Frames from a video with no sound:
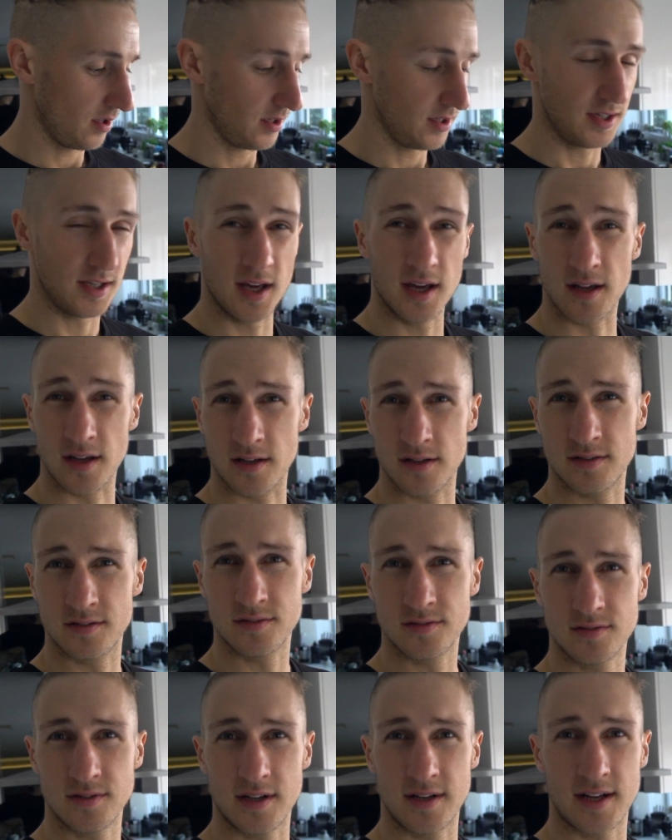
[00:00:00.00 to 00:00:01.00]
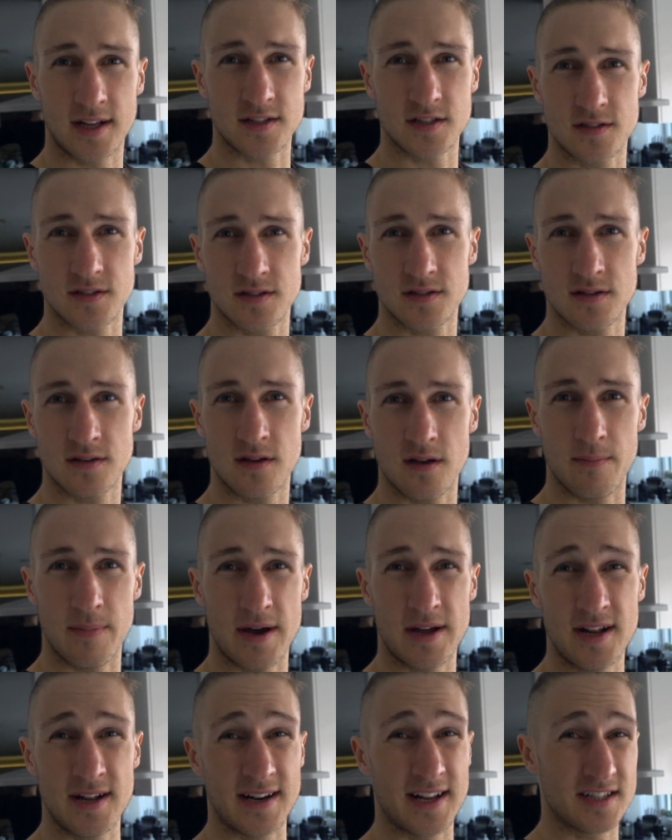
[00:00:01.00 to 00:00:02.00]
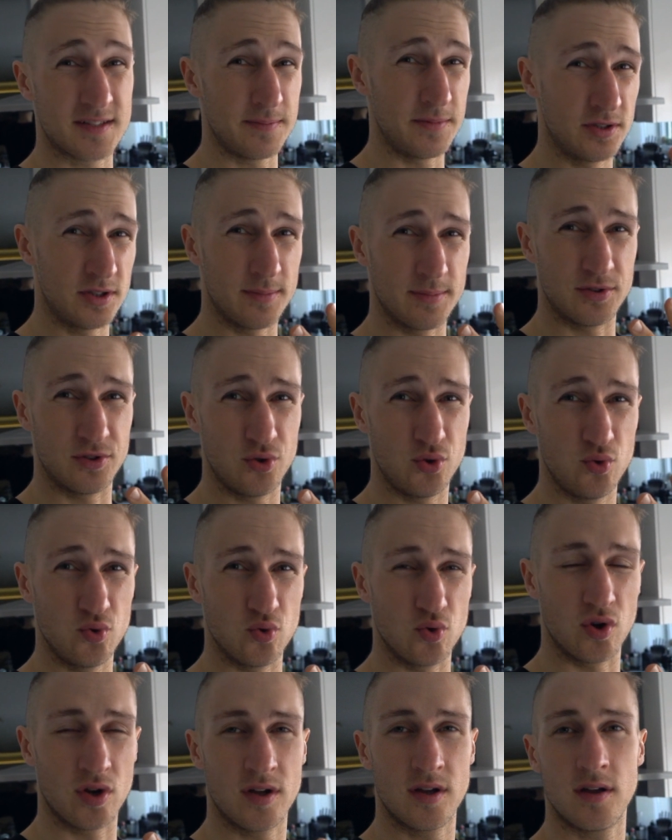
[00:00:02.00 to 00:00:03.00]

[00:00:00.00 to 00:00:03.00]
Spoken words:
Yeah, and that's about it. That's meal number 2.